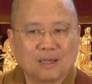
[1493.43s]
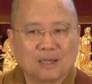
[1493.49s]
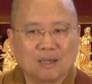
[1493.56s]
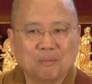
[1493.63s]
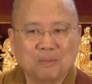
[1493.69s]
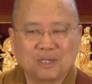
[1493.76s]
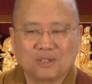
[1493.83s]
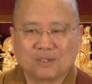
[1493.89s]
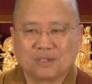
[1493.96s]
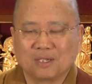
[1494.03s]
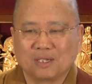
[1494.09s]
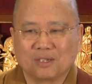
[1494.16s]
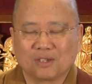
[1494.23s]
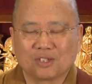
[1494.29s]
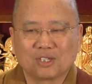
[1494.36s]
amidst
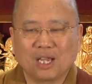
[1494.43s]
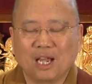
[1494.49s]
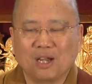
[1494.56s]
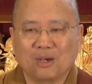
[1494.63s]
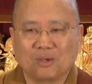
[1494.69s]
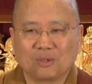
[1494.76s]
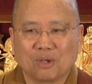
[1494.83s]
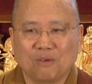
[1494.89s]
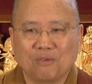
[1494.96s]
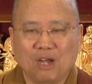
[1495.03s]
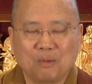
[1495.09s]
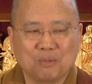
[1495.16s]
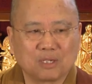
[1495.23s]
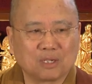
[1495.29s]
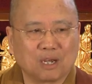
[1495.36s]
the sound of
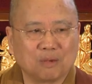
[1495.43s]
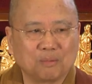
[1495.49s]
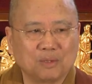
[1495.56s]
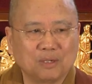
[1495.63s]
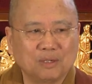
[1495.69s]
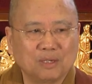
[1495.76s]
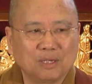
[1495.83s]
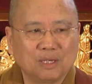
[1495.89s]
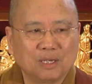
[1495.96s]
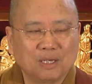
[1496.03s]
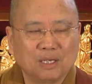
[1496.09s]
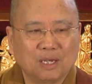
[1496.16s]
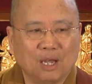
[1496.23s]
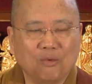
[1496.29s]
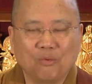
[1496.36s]
Amitabha,
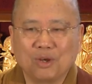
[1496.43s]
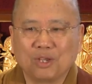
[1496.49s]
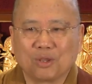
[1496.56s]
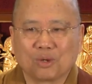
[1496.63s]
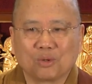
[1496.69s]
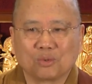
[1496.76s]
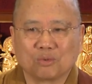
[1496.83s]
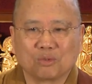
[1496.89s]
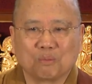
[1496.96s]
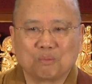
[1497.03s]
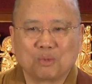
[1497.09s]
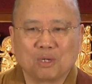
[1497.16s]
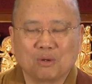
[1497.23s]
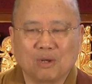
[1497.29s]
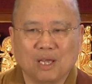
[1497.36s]
and ready to go to the
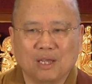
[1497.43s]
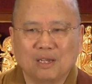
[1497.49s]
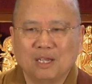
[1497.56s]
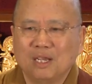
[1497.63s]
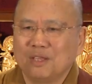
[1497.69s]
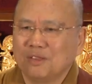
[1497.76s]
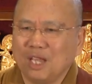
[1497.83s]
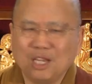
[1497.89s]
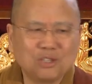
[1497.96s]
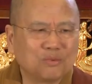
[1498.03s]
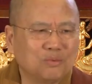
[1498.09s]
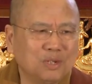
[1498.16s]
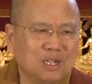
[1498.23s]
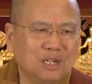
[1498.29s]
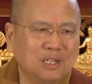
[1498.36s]
Pure Land, that's
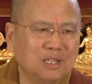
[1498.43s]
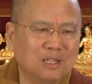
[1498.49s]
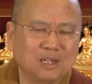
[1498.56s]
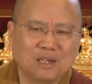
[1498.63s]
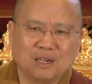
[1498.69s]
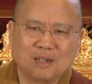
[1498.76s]
really